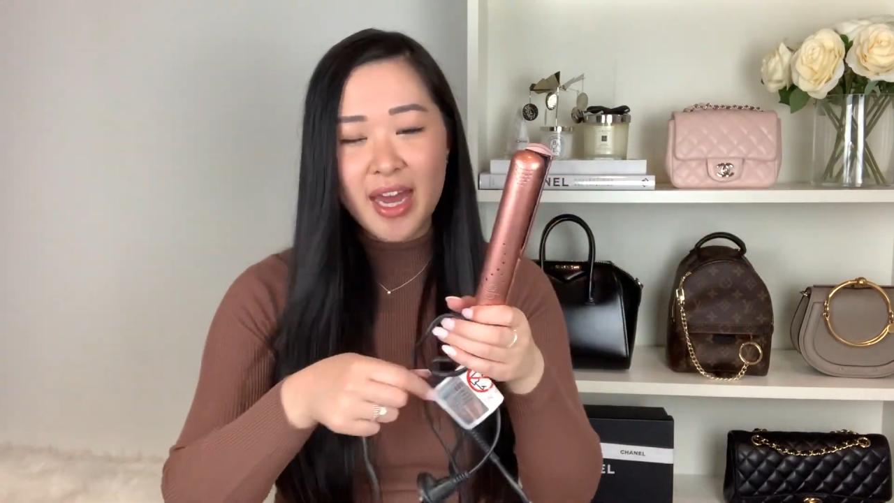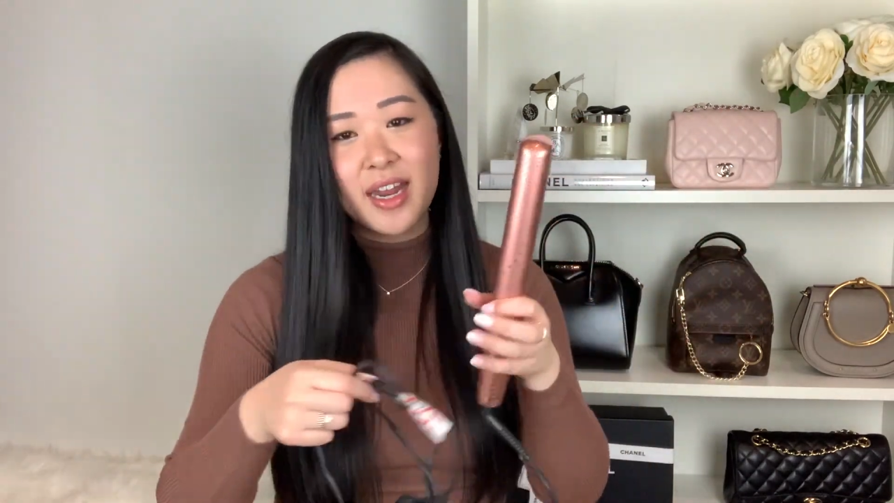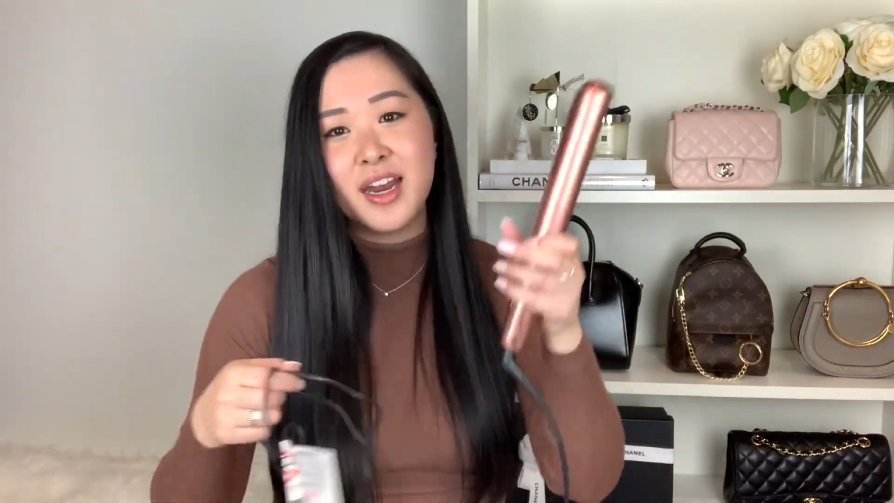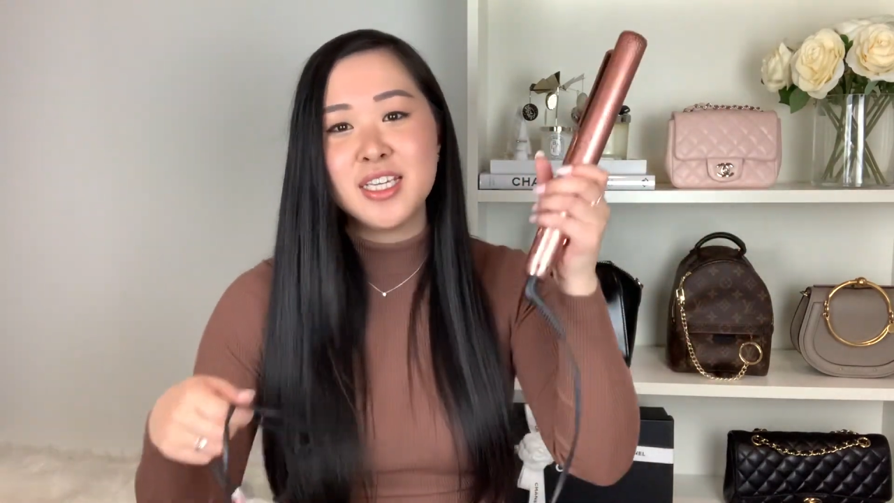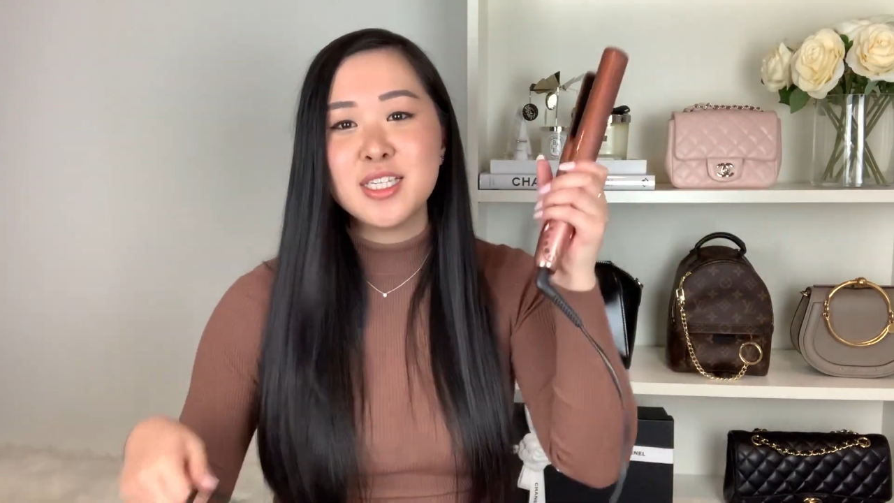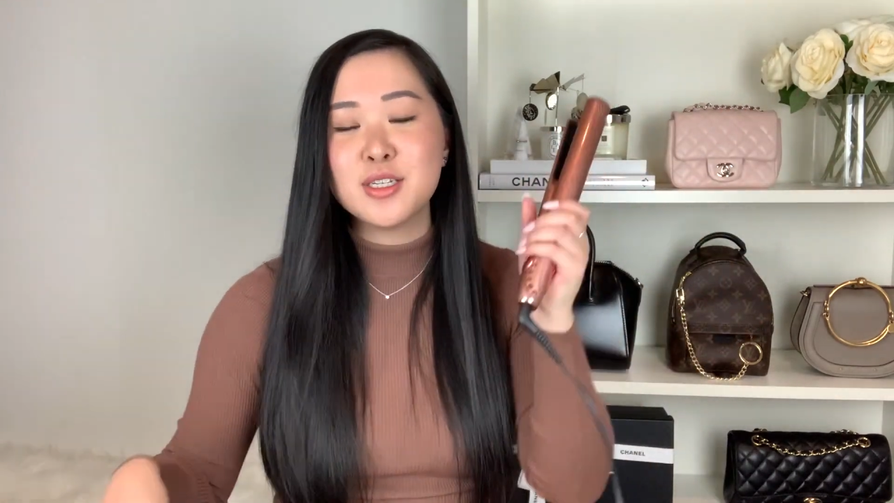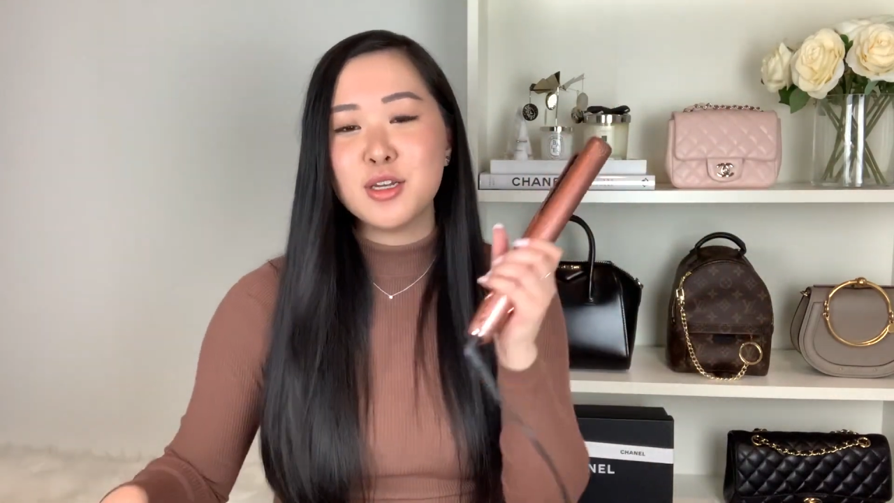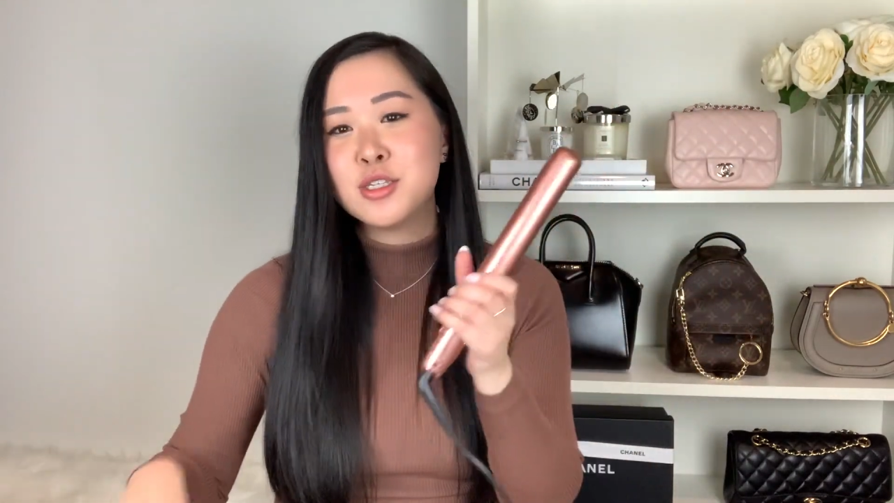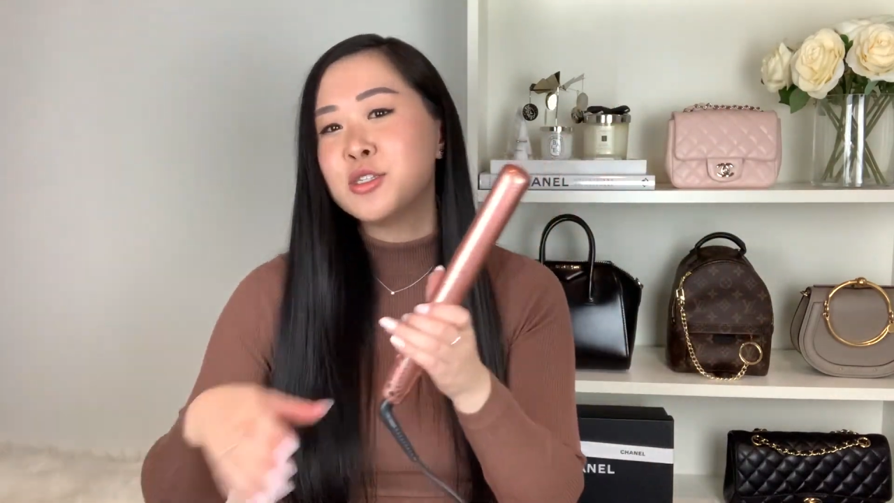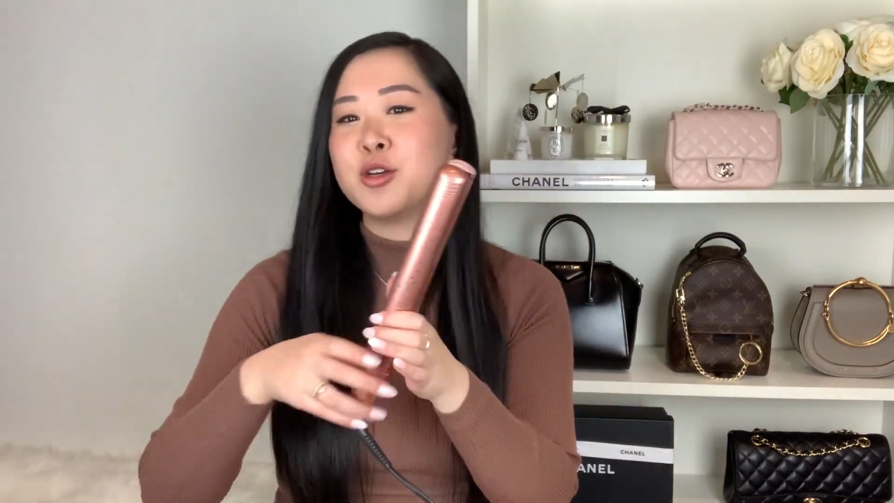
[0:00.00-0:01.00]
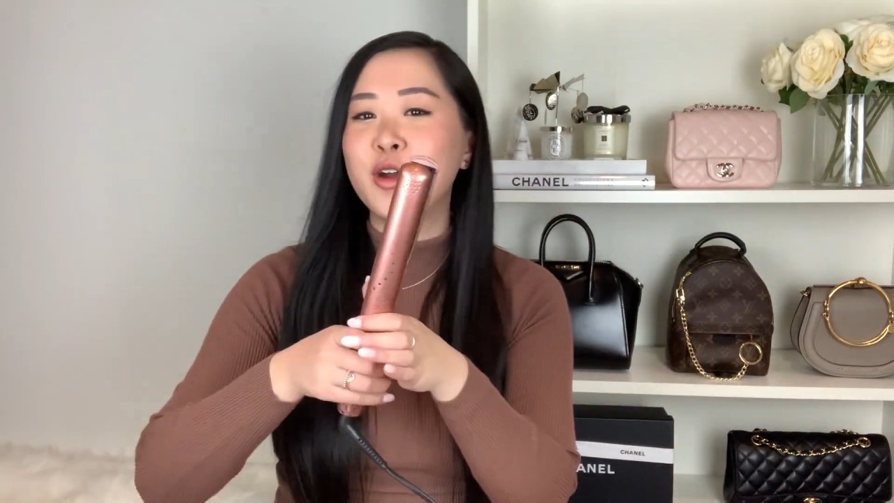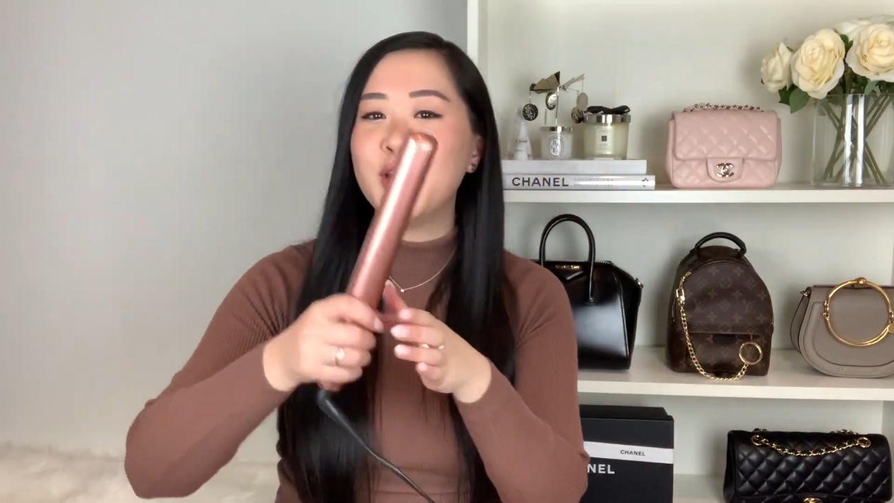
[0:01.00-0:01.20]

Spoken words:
and I just got so